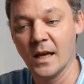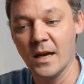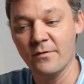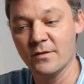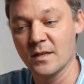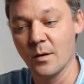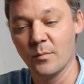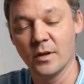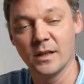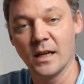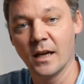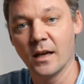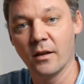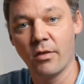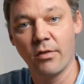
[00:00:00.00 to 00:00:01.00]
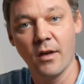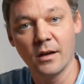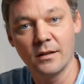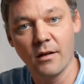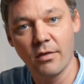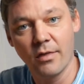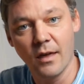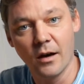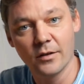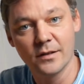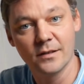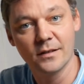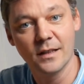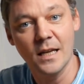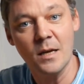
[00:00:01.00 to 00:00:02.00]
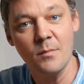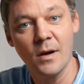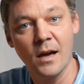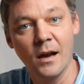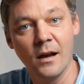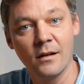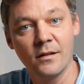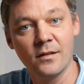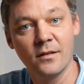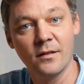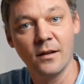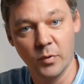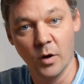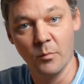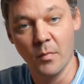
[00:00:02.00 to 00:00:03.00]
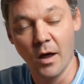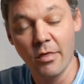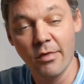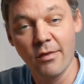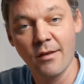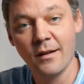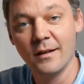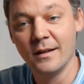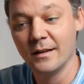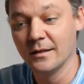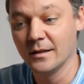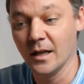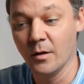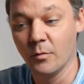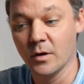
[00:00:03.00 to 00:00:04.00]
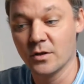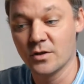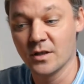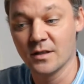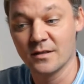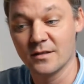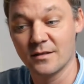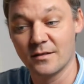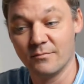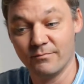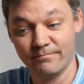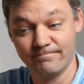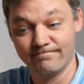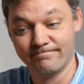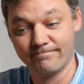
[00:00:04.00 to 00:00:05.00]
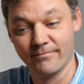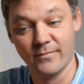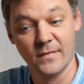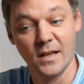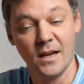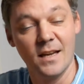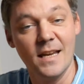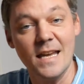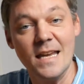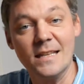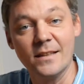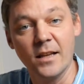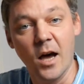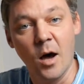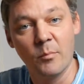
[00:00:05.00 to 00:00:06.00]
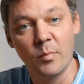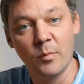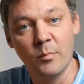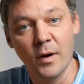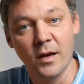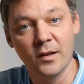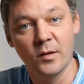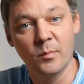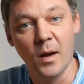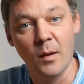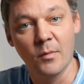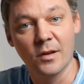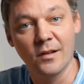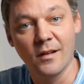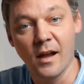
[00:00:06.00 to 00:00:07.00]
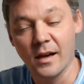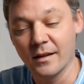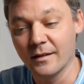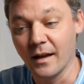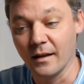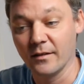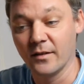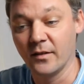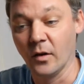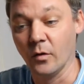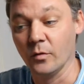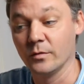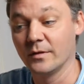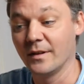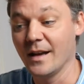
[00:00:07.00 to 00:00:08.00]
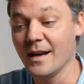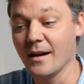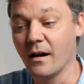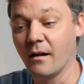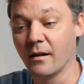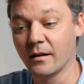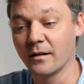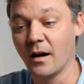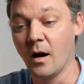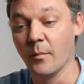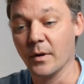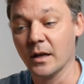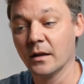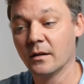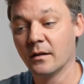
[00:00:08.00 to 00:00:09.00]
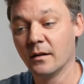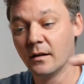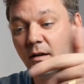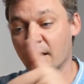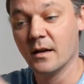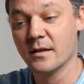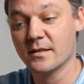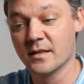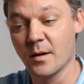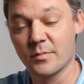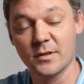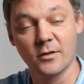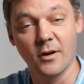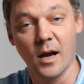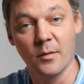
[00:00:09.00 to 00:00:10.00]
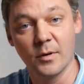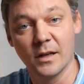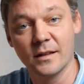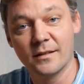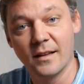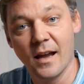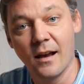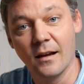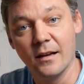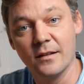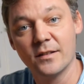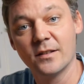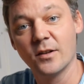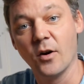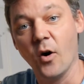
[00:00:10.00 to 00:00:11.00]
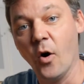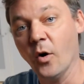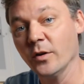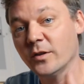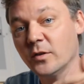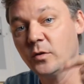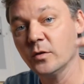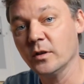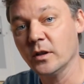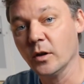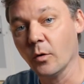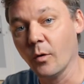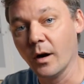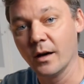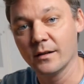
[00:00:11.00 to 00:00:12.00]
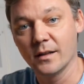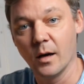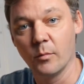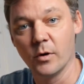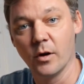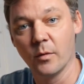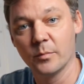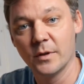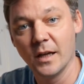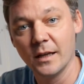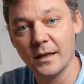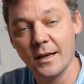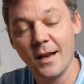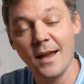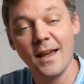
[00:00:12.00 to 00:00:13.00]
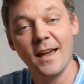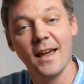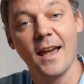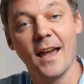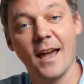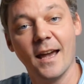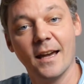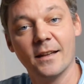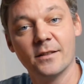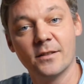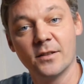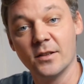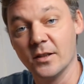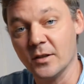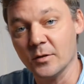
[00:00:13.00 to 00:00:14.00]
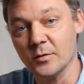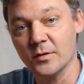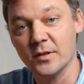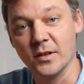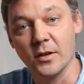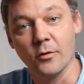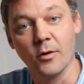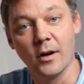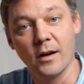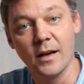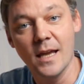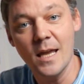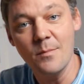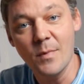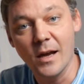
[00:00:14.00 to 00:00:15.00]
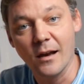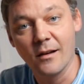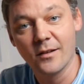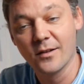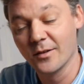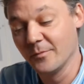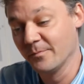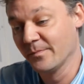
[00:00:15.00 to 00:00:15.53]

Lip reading: if somebody had 30,000 emails per month, they were just eaten up by spammers like that. So they are coming, subscribing their list onto your double opt-in and use your emails.